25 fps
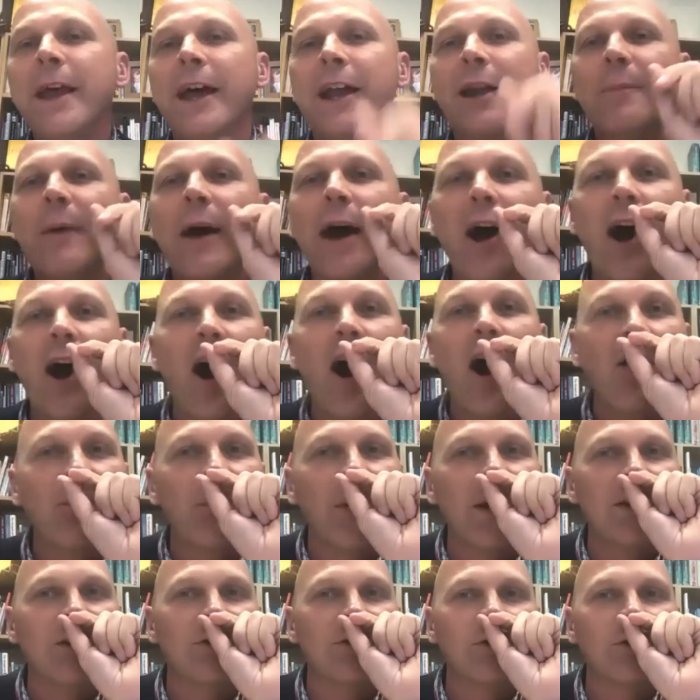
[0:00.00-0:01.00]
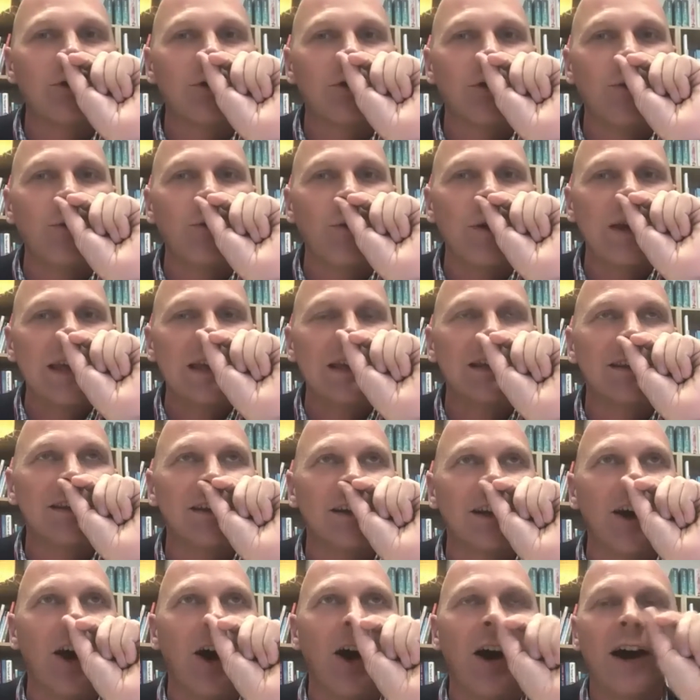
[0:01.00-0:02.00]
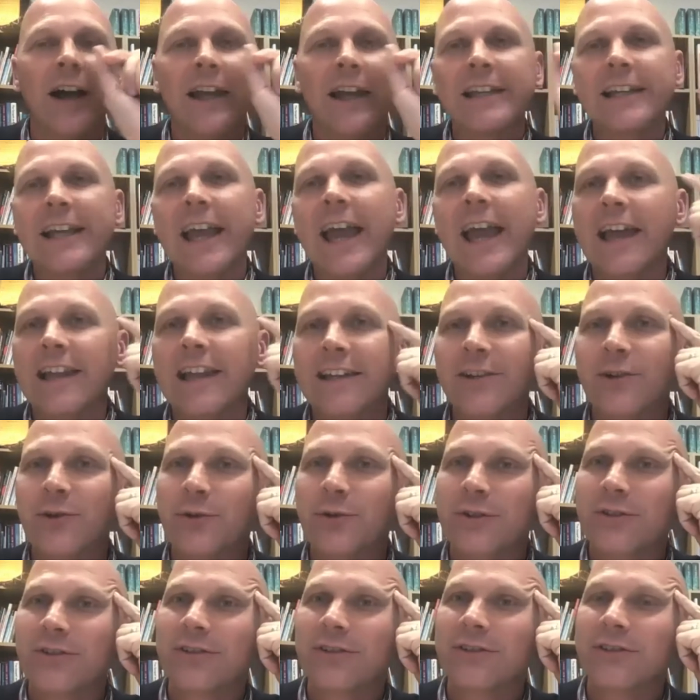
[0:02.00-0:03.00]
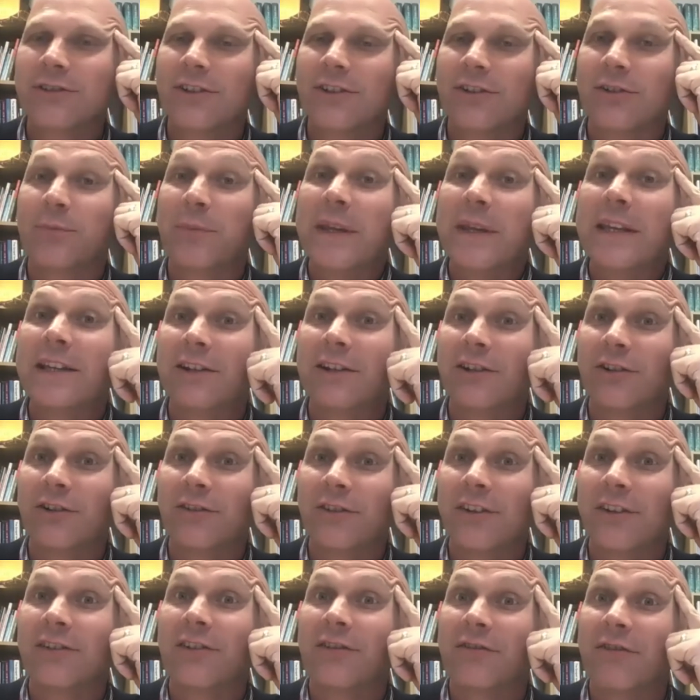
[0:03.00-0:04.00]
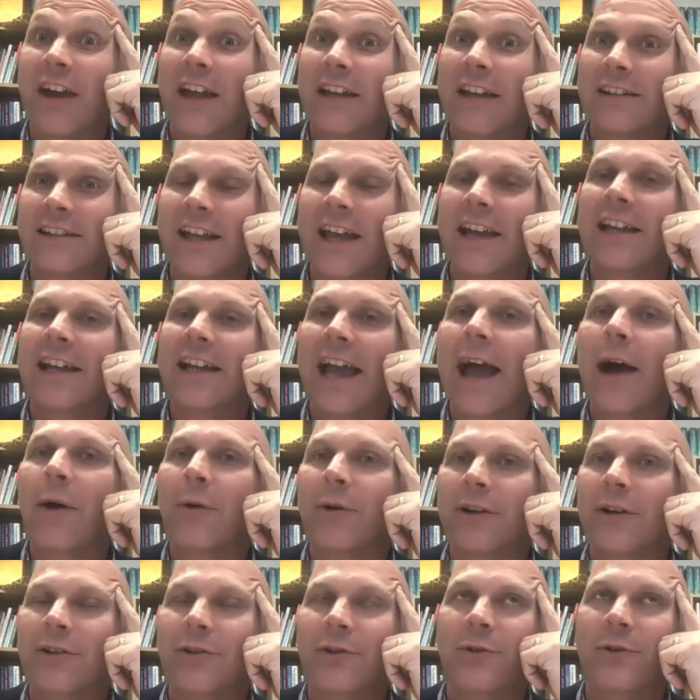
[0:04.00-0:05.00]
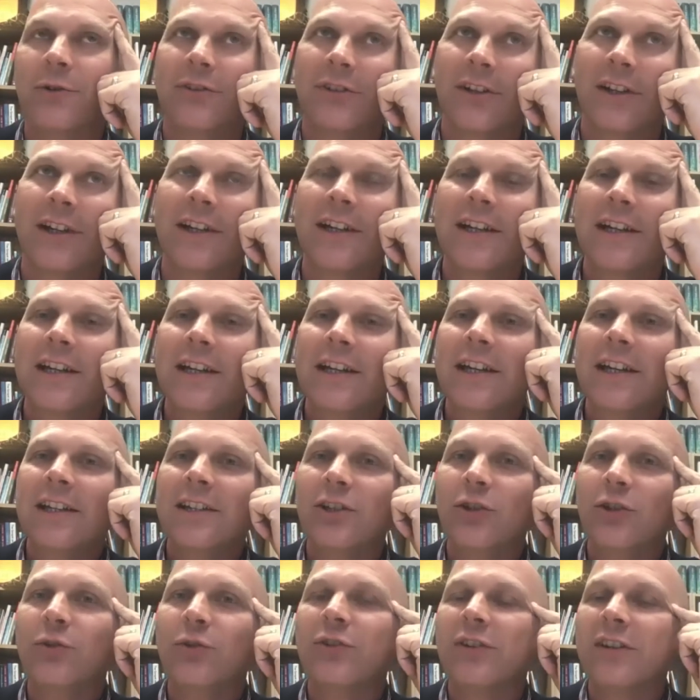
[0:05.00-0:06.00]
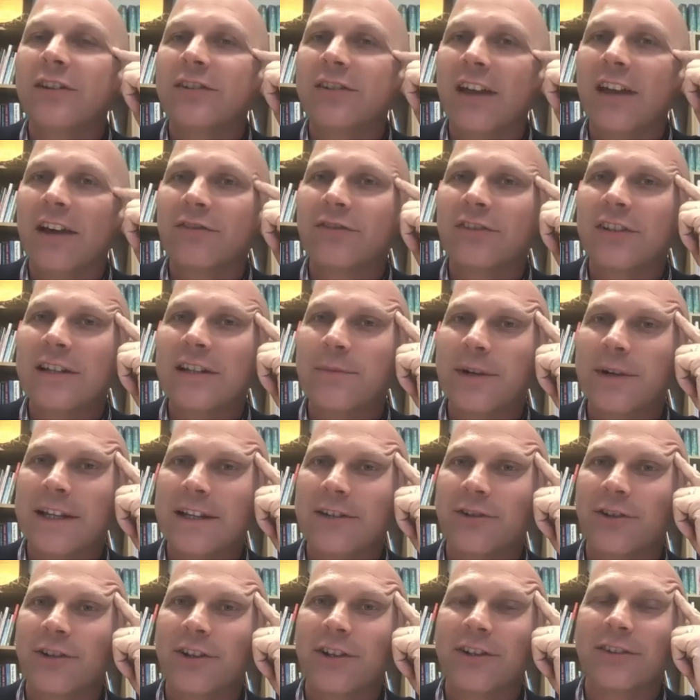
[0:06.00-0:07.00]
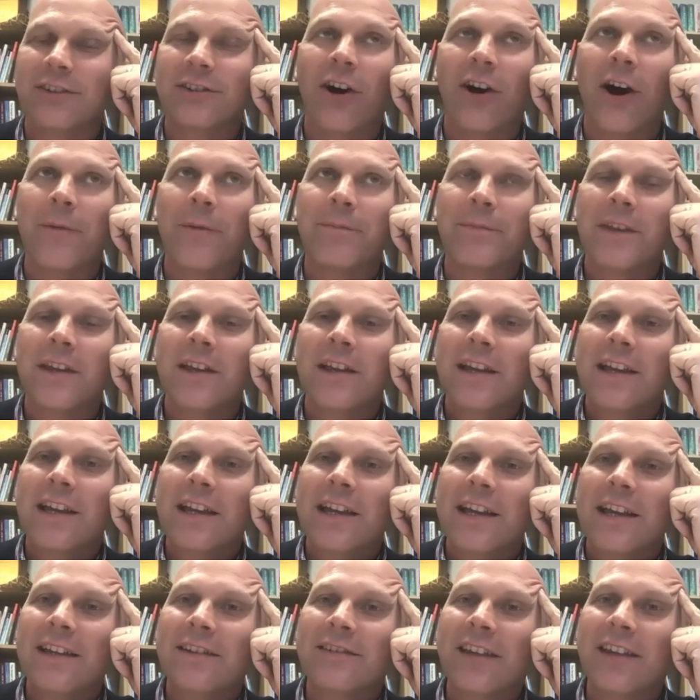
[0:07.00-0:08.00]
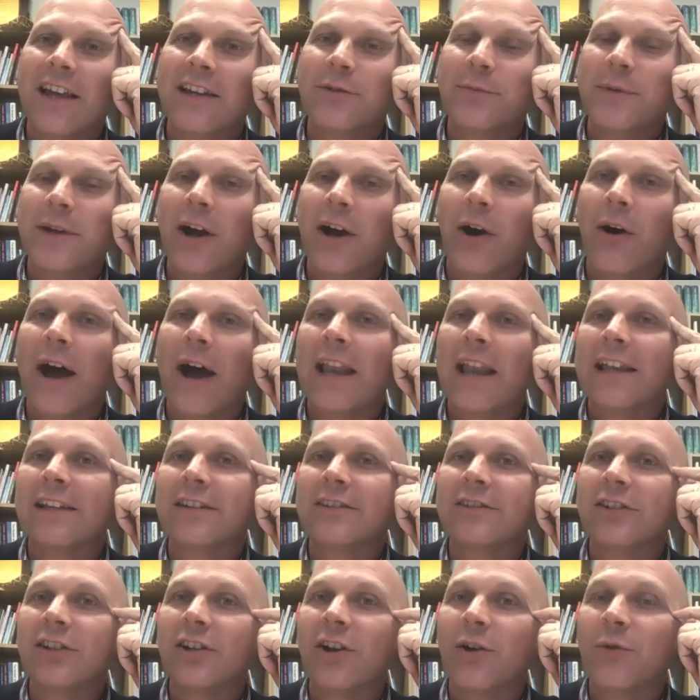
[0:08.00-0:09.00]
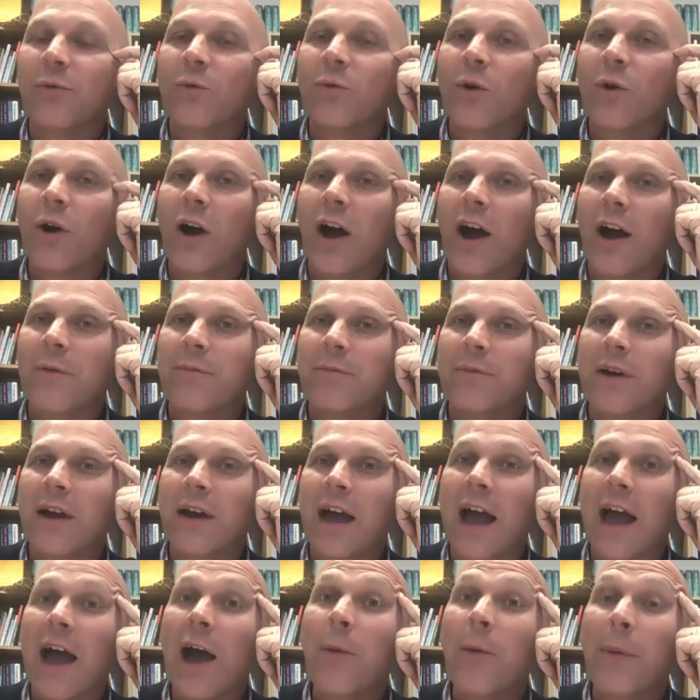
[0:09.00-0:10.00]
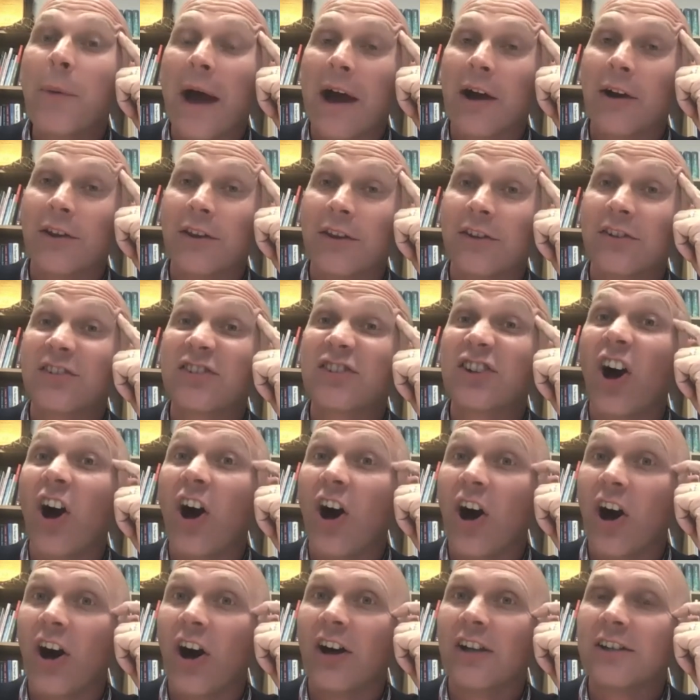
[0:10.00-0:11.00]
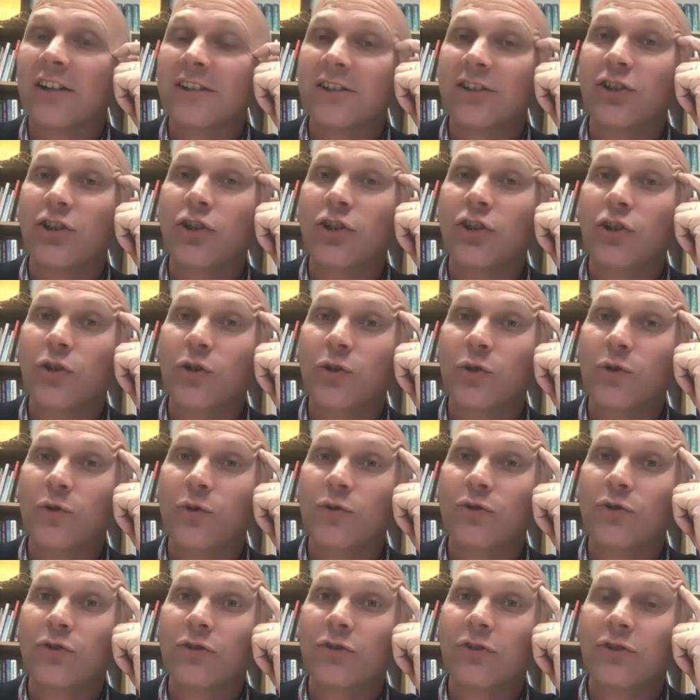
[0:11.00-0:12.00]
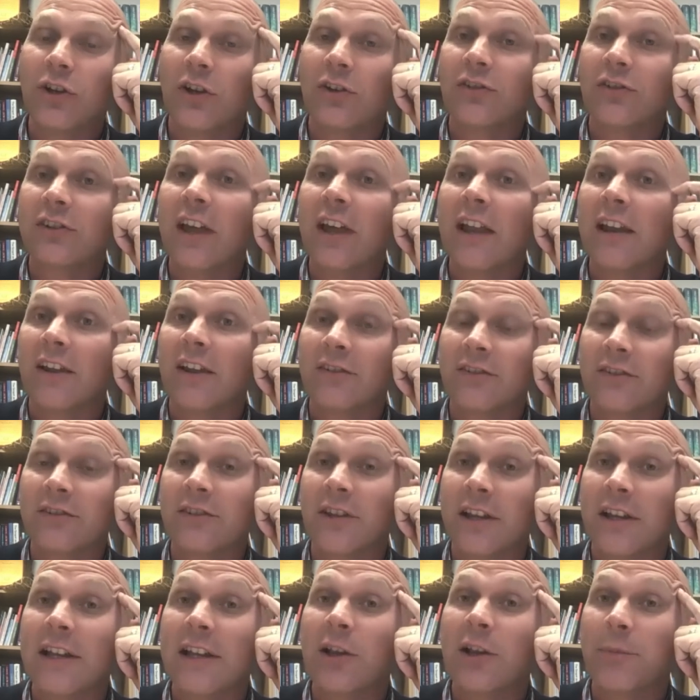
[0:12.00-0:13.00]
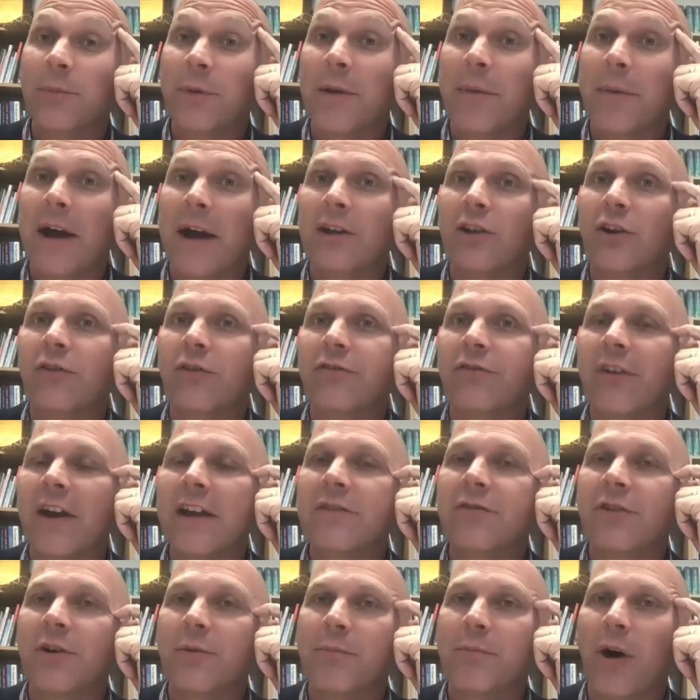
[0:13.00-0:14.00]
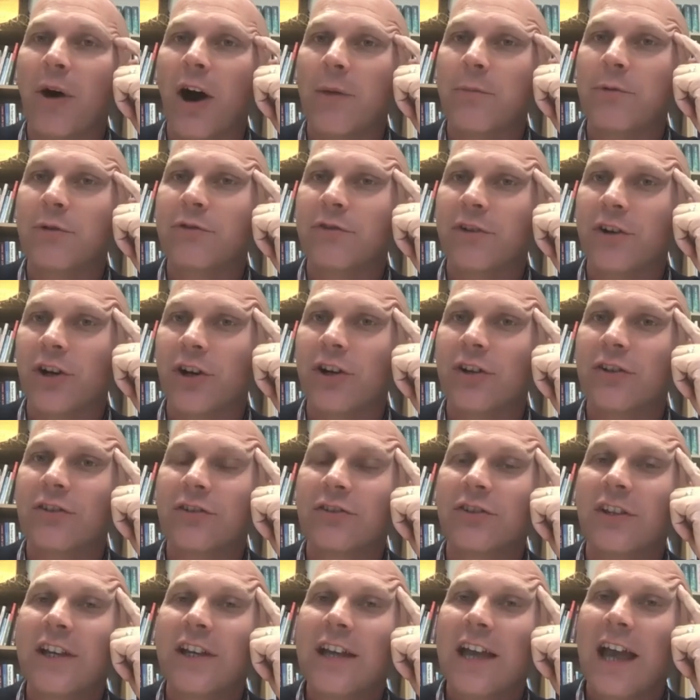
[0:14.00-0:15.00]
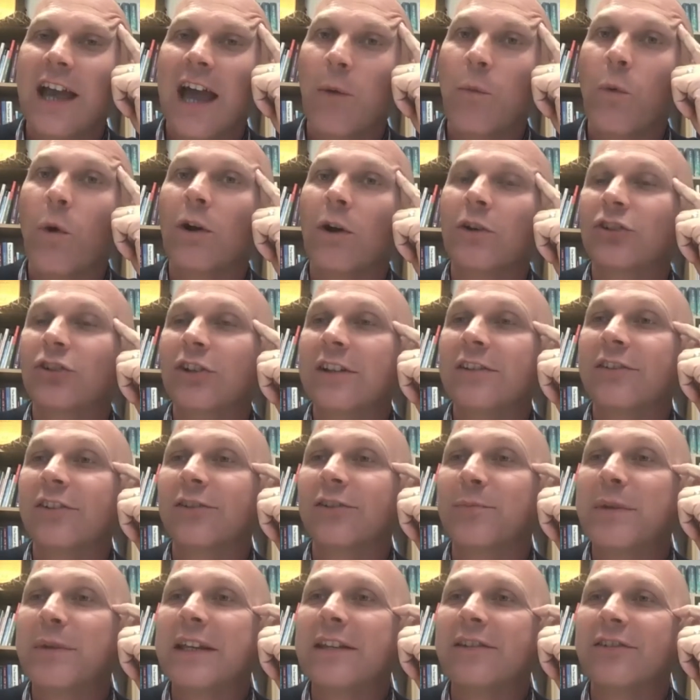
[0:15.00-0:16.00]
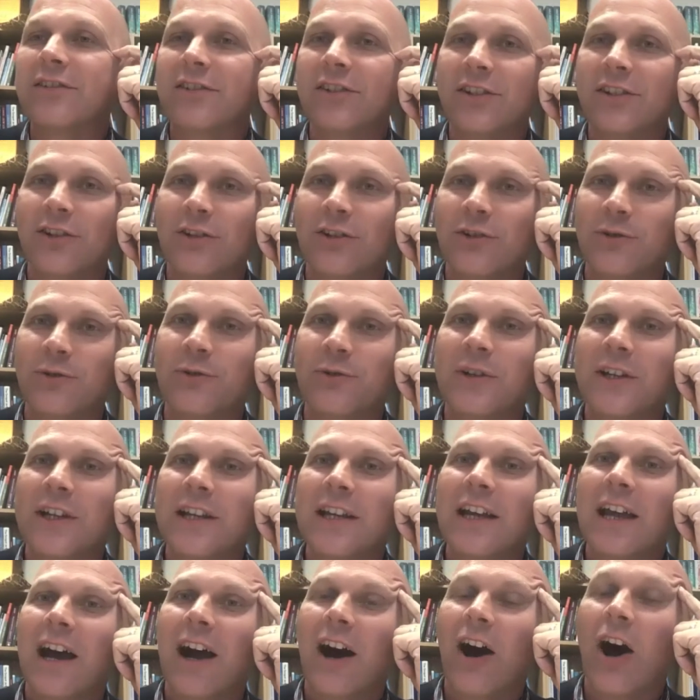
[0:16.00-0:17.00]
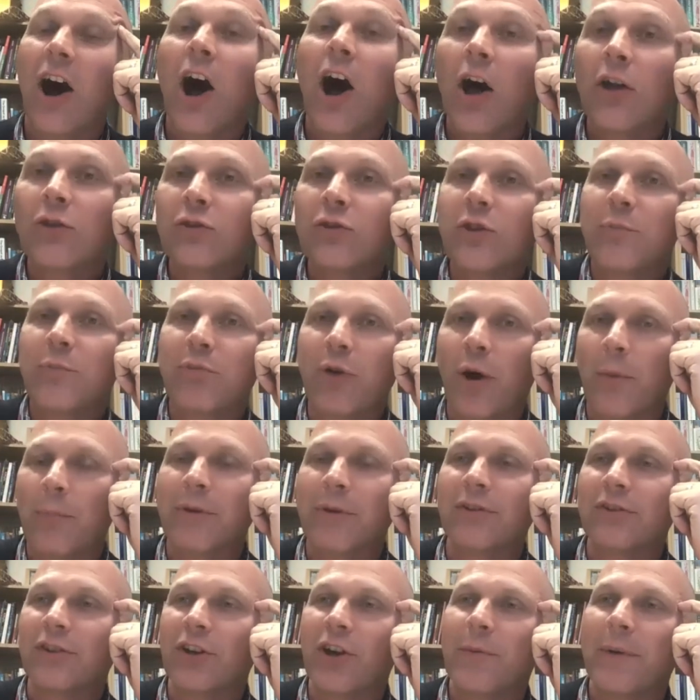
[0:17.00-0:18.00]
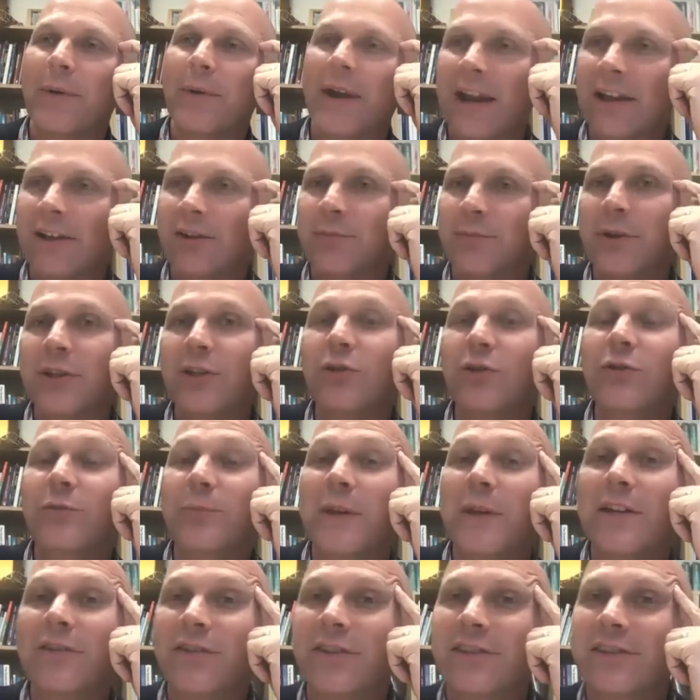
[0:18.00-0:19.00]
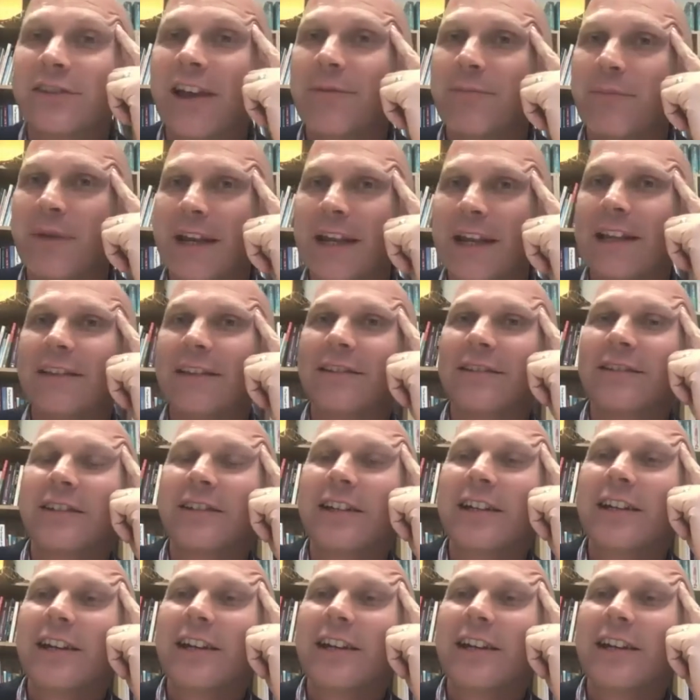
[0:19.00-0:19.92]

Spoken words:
And about halfway through the week, the guy Ken, who was the speaker of this event, Ken Cowan, who was a UCCF team leader at the time, he said to me, oh Alex, you know, how about at the start you just tell us a little bit about your favorite Bible verse and what Jesus means to you. I'll do the proper sermon, Alex, but you speak for 10 minutes